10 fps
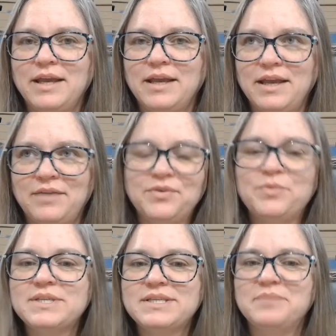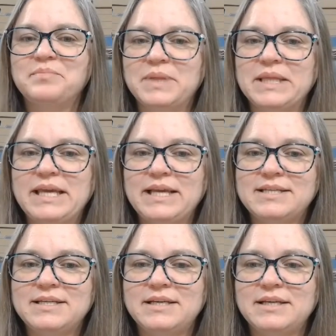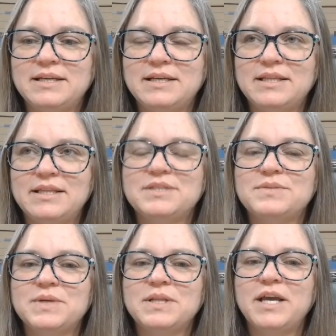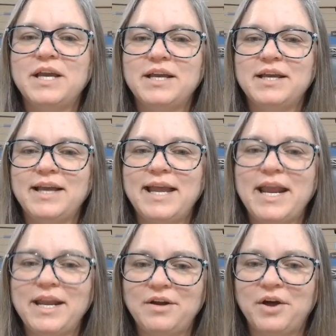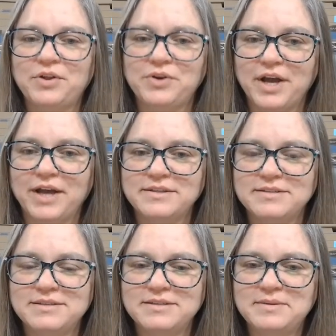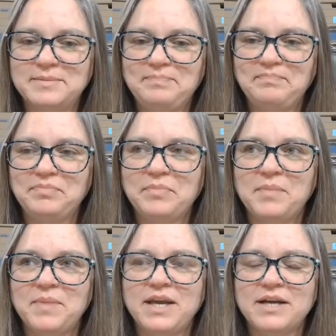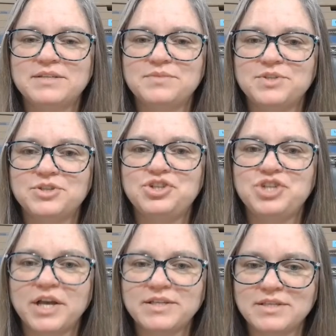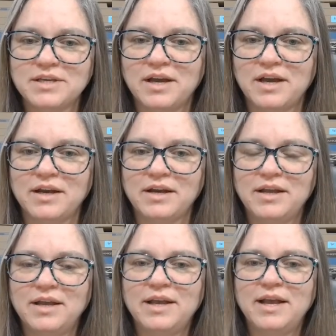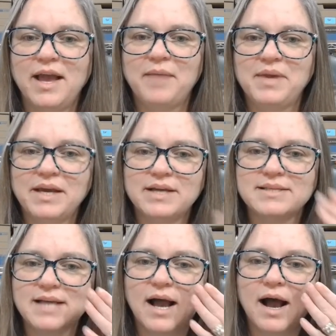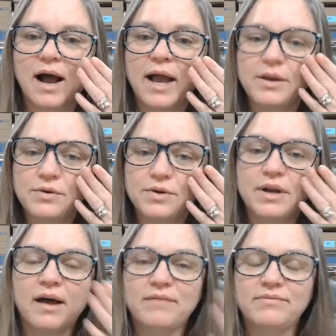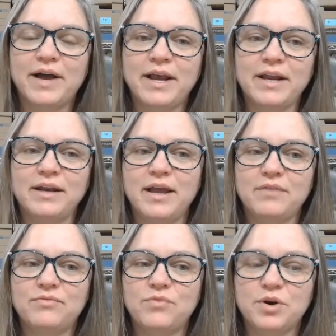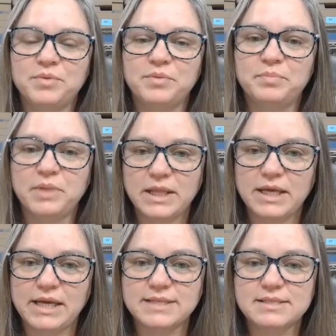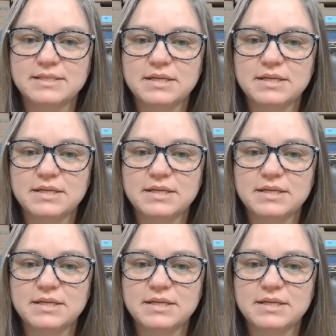If it was complete, these were like $80 guns. But because it was just the gun, and because I could not find an affordable place